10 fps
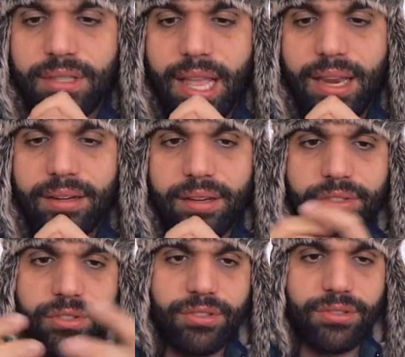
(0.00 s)
again,
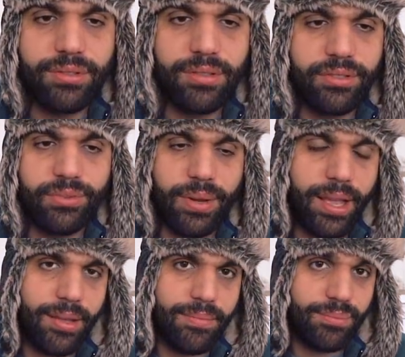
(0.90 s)
and just this
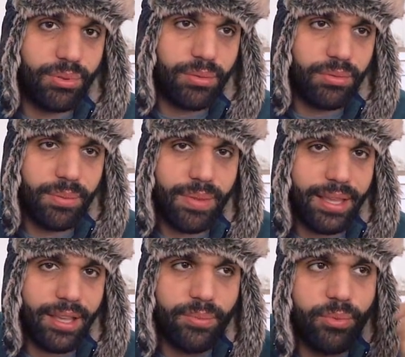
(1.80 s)
way probably
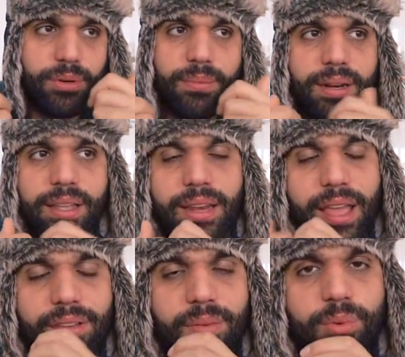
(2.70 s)
making more money and
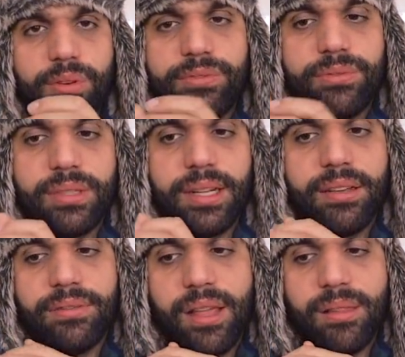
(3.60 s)
having more free
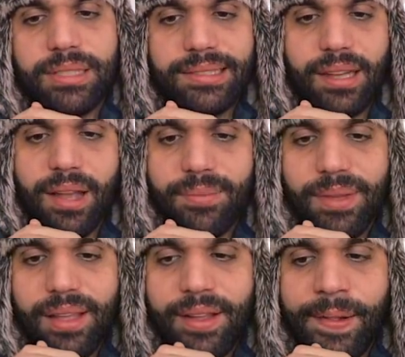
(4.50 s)
available time.
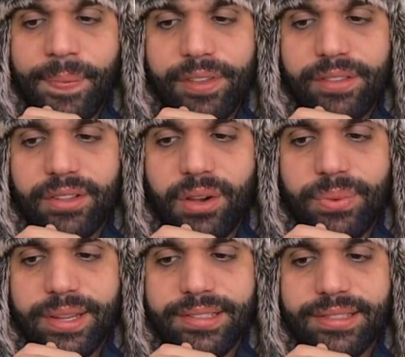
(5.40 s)
That's
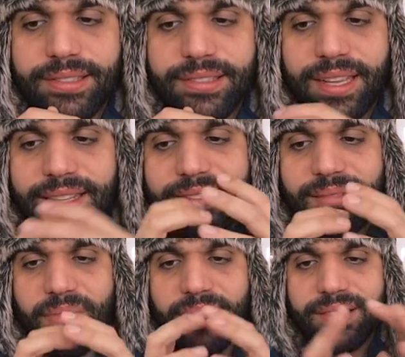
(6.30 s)
always the second
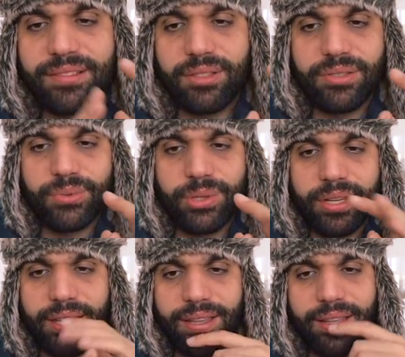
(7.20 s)
something starts
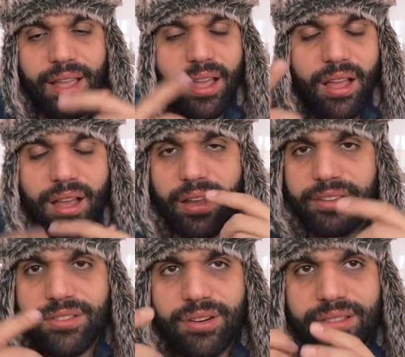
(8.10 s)
working, I
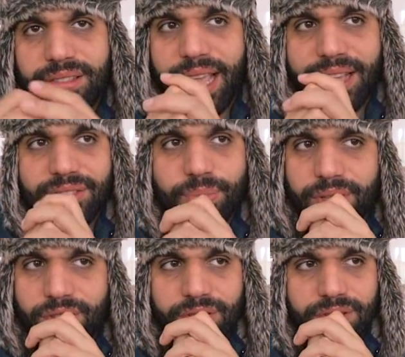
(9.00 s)
start the next
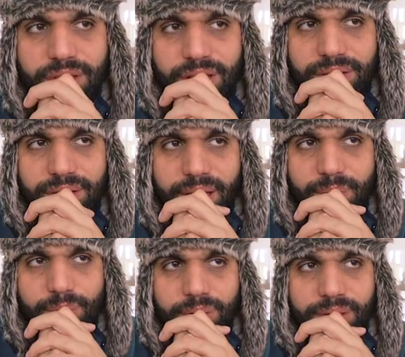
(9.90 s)
one just not to
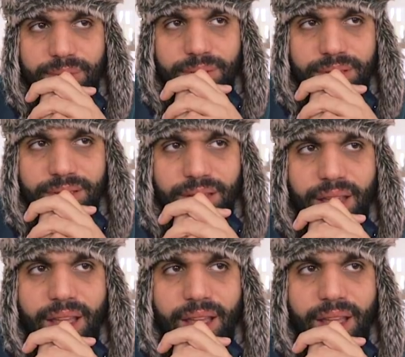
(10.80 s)
get bored. But